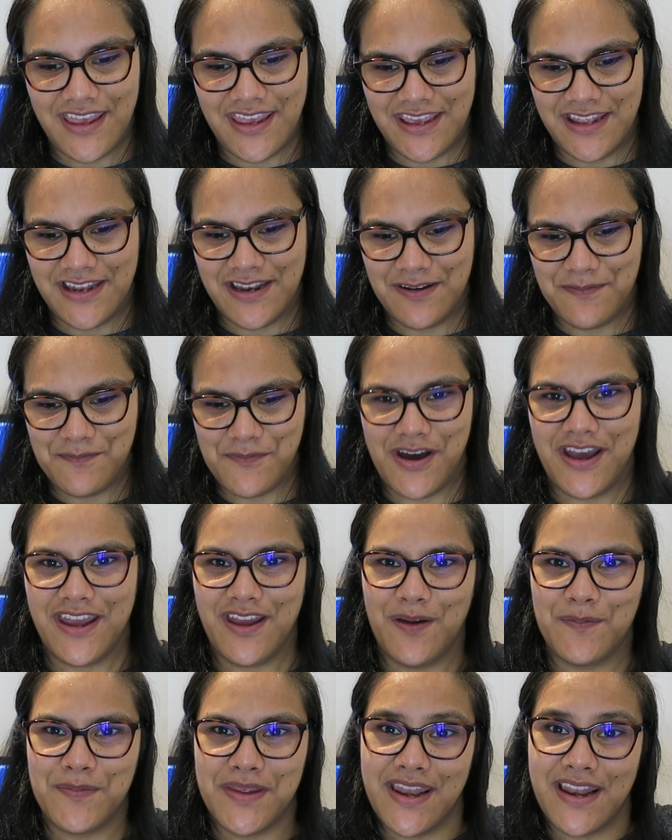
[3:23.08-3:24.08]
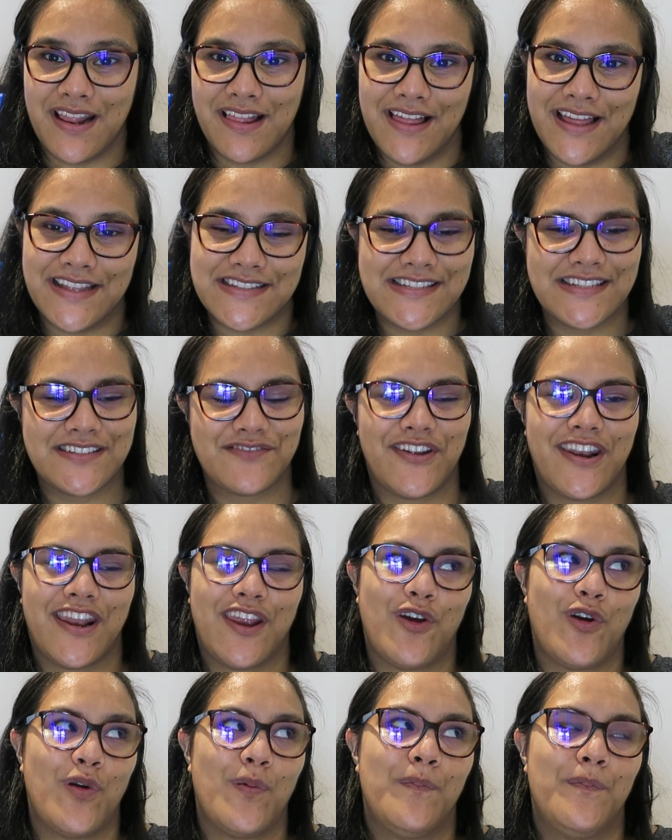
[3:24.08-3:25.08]
in my I'm getting glasses
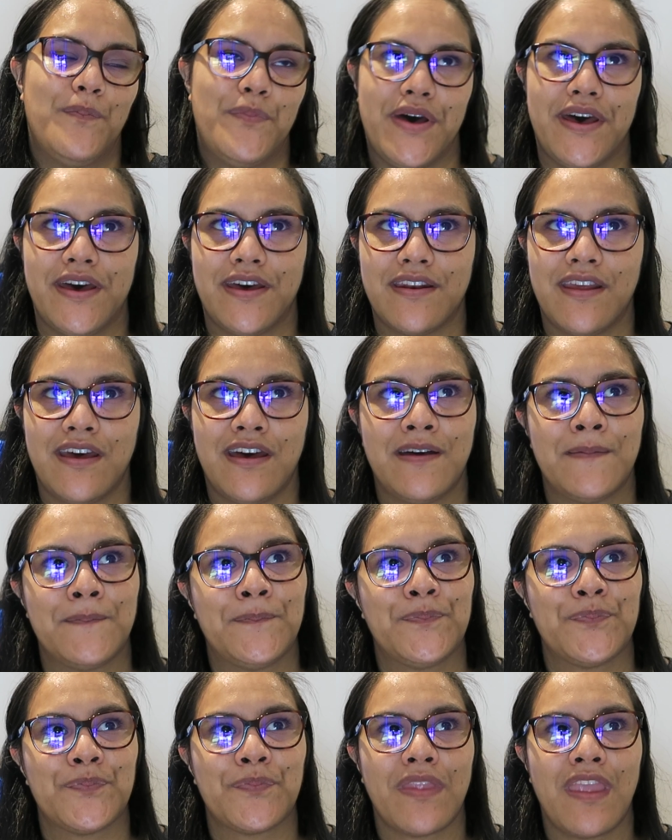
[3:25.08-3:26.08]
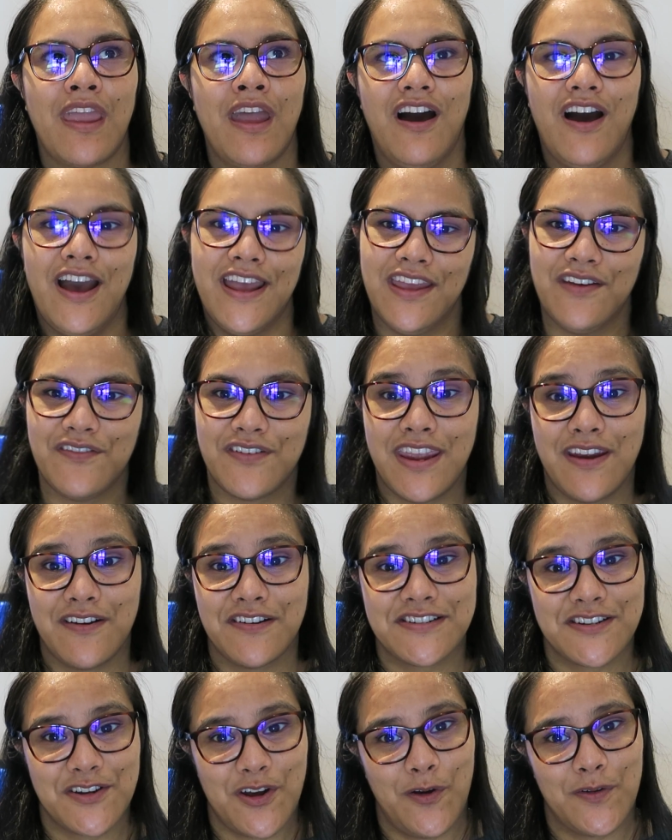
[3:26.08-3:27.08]
video, but um, I have
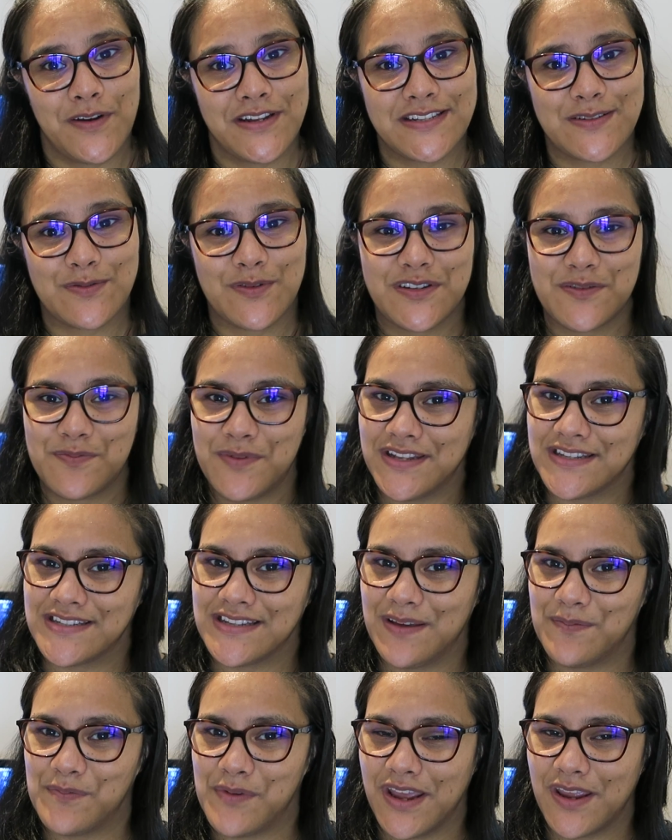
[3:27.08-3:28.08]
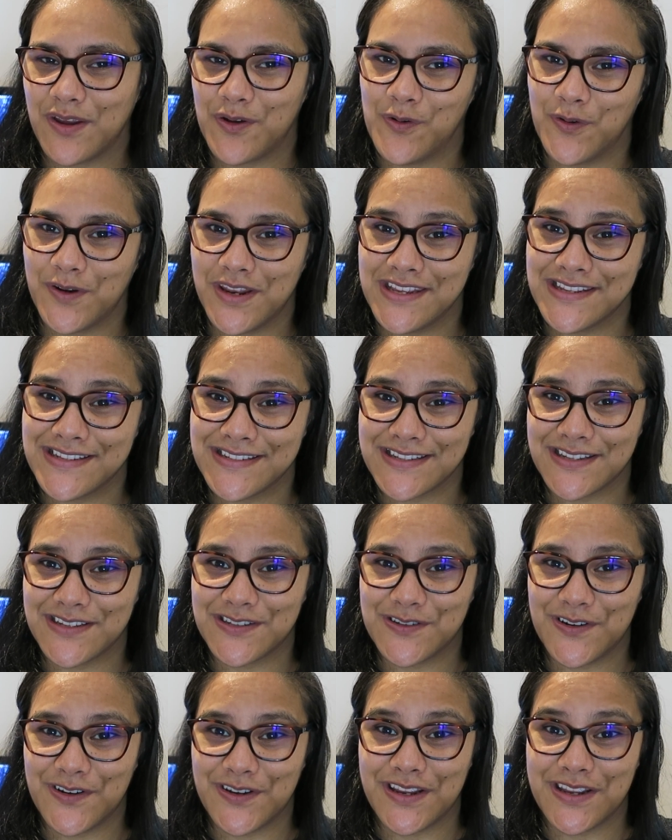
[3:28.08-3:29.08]
keratoconus, which means that my corneas are
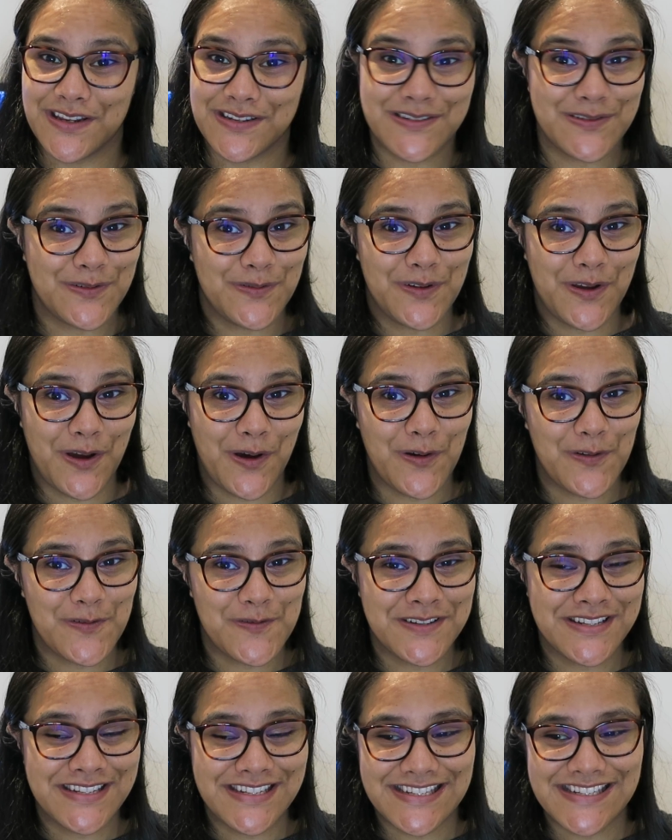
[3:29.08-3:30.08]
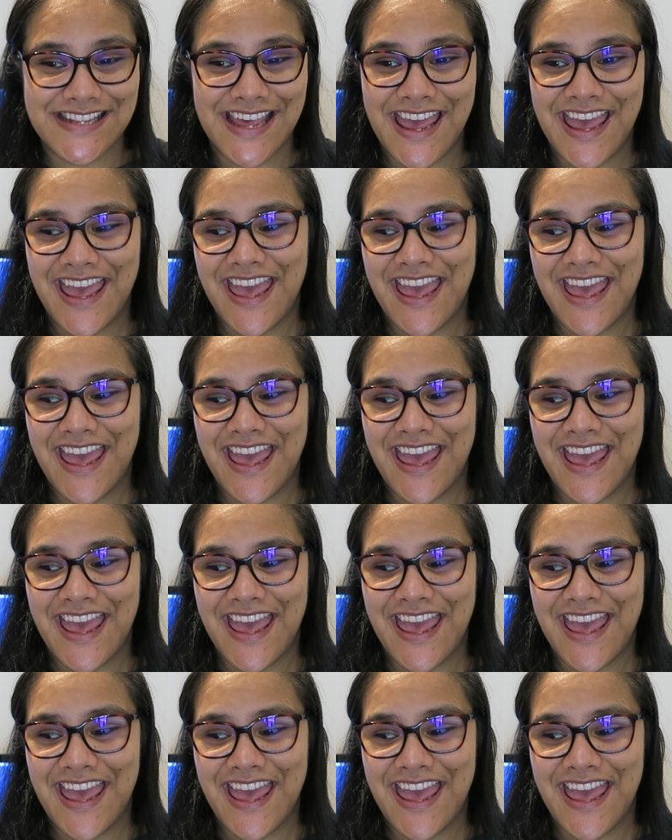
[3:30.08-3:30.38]
turning into cones.